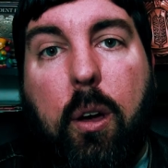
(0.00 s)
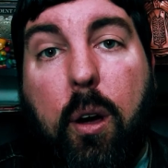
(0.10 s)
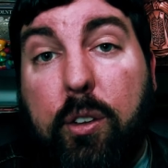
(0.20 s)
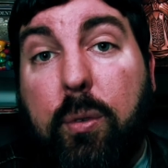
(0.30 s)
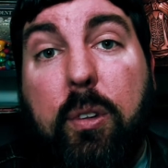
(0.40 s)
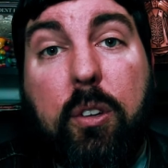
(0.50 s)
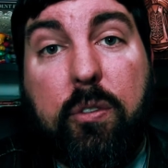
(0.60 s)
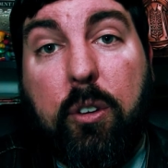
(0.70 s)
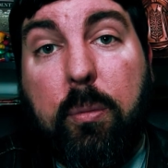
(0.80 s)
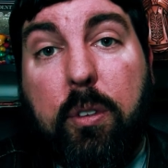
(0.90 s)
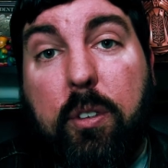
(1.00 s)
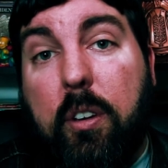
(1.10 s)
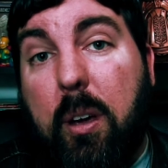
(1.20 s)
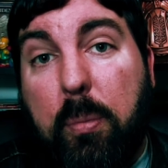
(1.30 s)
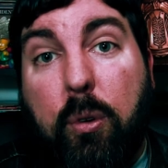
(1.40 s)
Also in this film is a
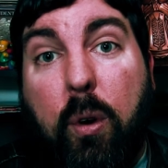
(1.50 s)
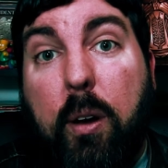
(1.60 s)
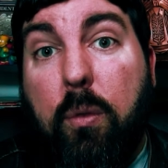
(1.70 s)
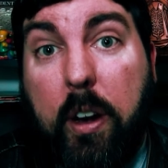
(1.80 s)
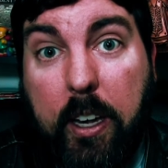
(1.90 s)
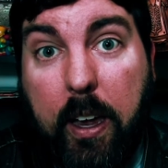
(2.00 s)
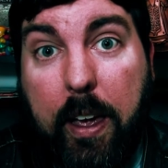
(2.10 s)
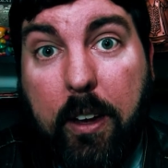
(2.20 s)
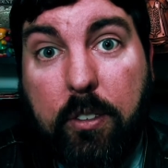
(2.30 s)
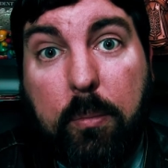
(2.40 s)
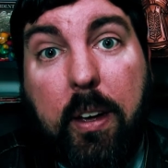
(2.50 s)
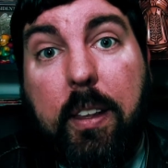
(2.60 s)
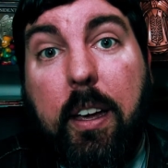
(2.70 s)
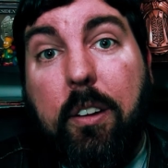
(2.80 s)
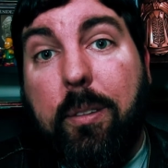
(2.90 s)
couple great running gags, and by
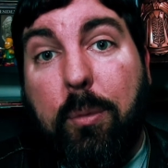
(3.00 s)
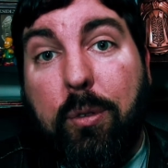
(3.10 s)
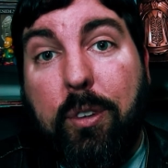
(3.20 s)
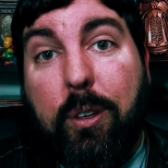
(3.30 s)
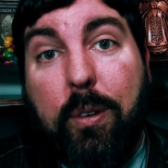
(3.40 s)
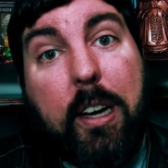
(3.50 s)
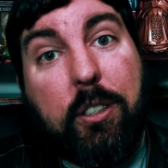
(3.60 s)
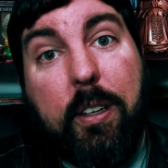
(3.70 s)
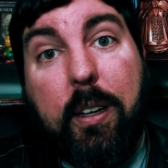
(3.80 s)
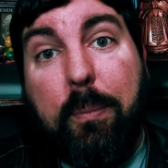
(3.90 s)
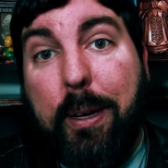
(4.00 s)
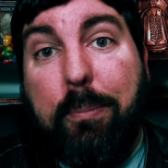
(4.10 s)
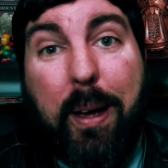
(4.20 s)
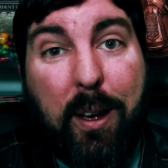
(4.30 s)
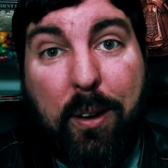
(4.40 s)
the end of the movie you actually get a
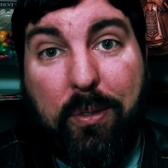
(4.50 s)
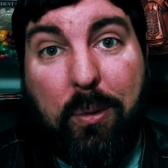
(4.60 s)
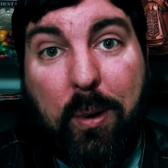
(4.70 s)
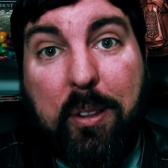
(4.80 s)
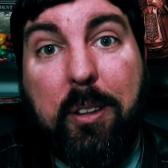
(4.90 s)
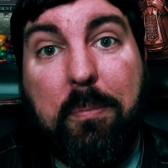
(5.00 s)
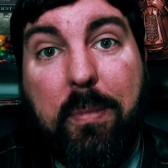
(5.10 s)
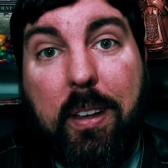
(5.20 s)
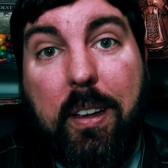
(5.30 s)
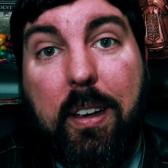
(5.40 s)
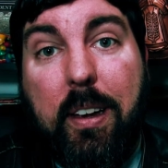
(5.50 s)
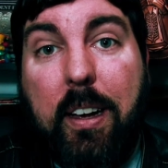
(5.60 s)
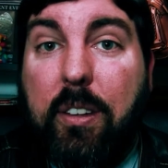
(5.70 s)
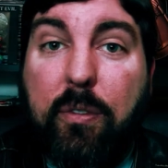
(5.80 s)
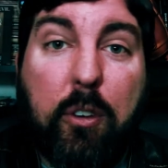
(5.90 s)
big payoff for one of them.
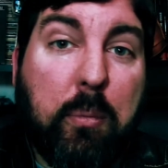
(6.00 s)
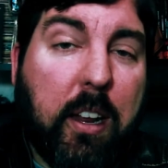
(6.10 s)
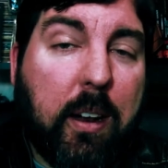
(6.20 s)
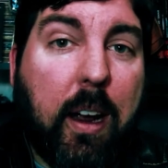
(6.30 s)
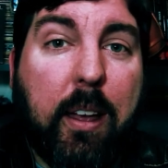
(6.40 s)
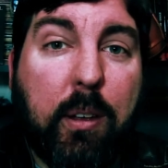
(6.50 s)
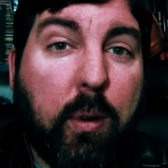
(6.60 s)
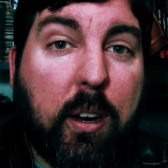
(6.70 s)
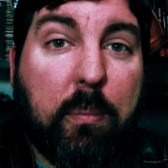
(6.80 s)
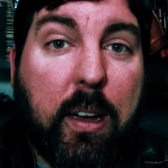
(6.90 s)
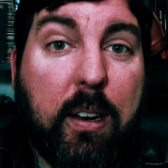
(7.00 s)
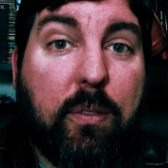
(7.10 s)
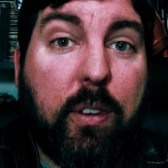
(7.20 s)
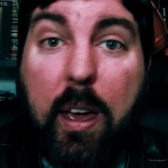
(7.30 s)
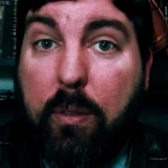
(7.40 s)
It's a film that I highly recommend
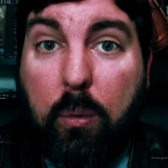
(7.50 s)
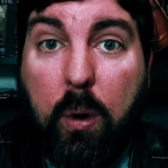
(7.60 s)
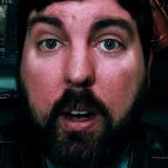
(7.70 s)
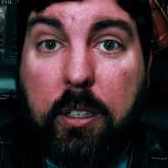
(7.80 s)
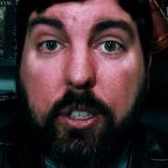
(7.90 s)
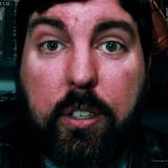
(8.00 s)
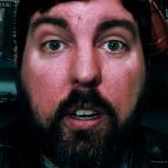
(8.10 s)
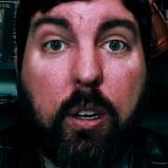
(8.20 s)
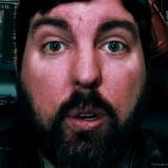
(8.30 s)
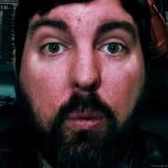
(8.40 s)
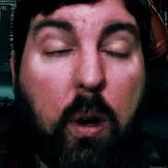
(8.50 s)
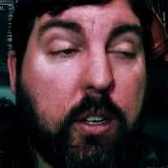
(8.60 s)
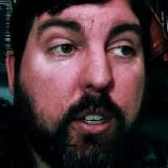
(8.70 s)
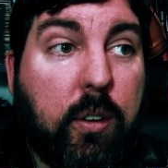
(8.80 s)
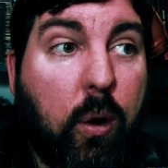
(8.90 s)
if you haven't watched, and you could
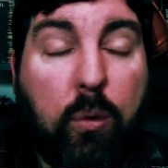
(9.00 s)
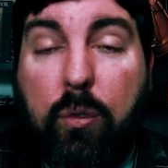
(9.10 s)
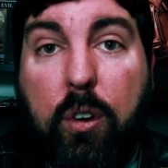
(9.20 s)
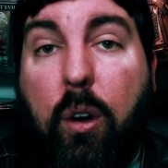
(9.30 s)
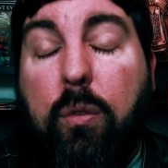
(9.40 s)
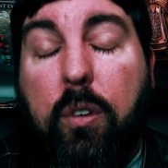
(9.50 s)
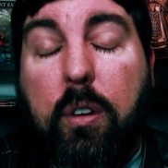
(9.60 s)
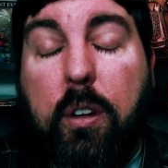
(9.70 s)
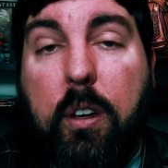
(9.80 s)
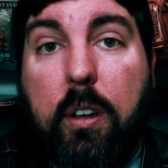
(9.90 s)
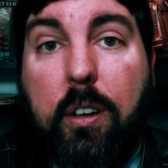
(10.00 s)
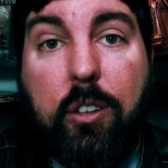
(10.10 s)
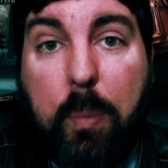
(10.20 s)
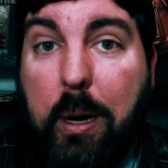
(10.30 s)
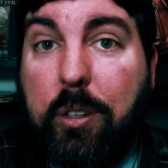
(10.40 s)
watch it over and over,
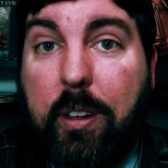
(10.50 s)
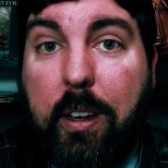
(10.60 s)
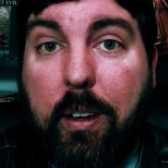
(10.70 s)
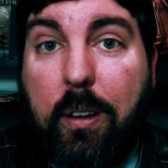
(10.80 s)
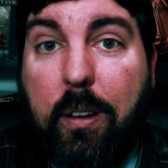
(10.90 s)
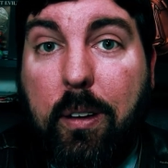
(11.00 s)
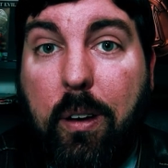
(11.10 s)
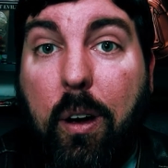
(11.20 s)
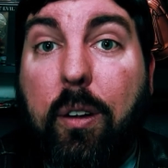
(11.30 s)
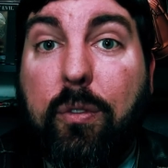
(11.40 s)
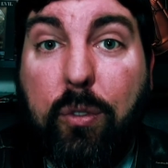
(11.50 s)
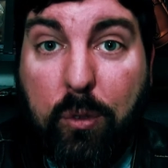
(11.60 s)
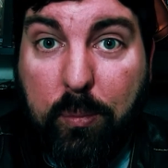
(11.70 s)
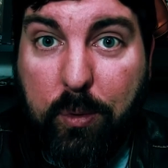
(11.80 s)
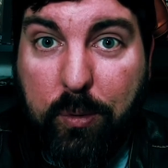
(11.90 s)
especially on a
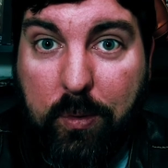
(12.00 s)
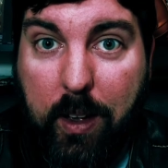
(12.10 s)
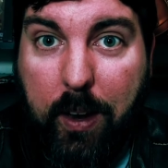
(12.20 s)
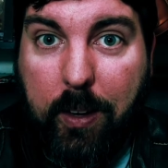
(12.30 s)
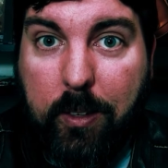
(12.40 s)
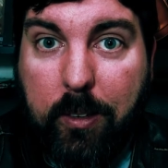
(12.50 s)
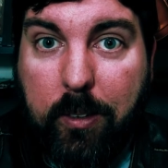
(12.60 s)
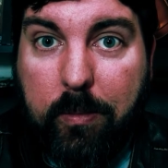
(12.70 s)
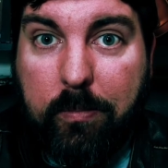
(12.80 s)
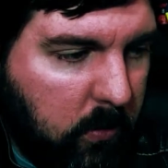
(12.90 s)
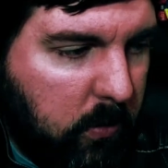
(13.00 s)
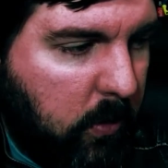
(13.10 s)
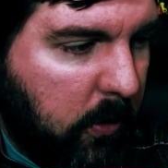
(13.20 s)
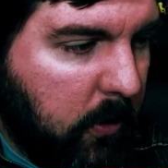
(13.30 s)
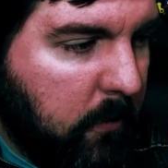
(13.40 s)
full moon
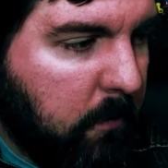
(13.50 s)
night.